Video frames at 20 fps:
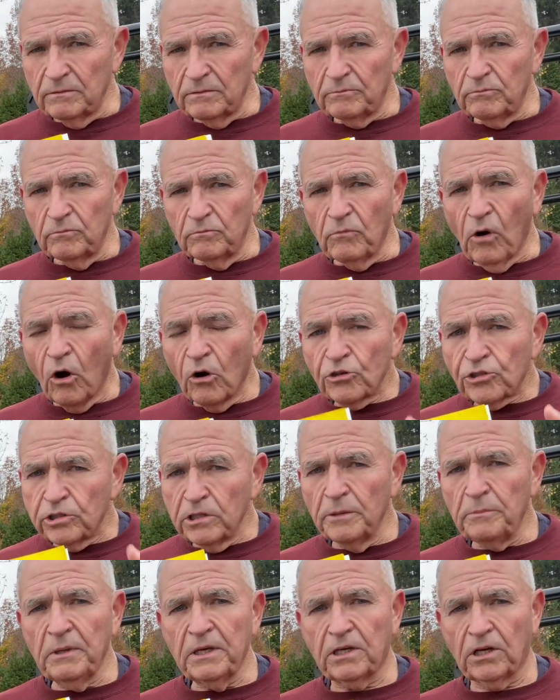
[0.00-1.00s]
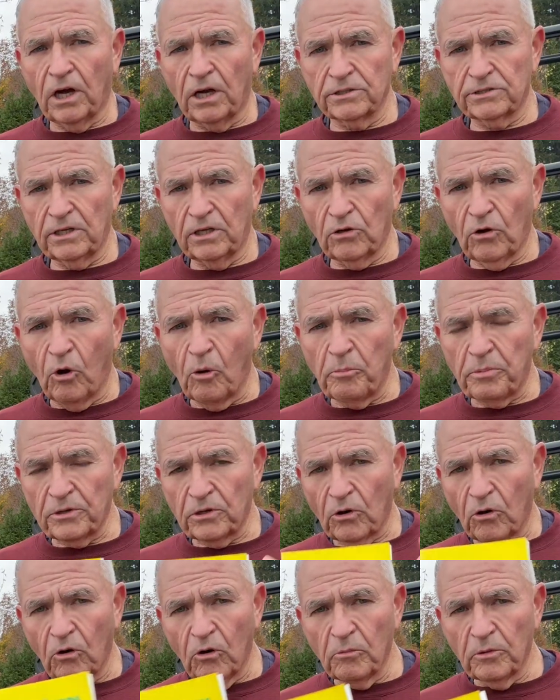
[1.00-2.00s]
Mostly because it
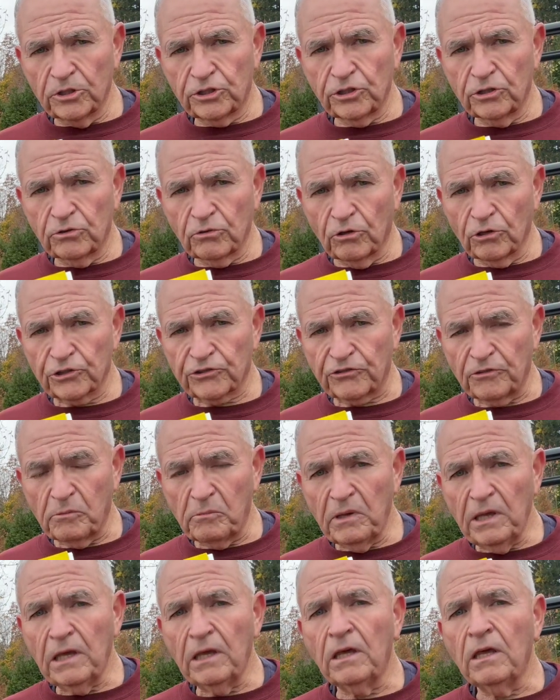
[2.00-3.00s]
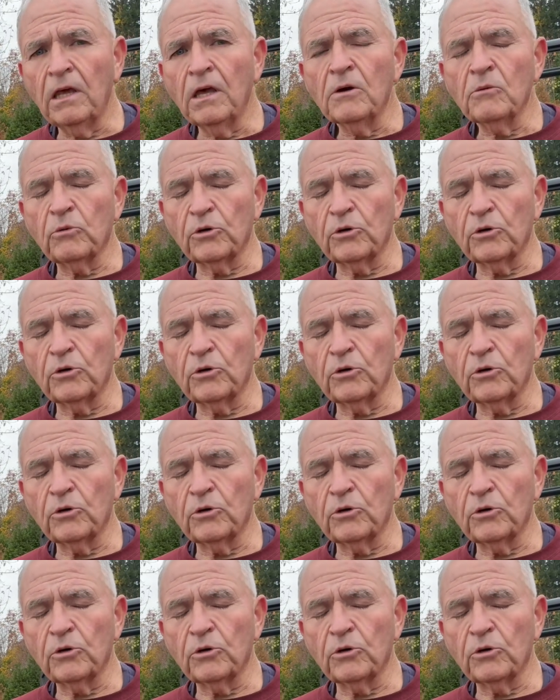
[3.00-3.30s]
opened a whole bunch of doors for me,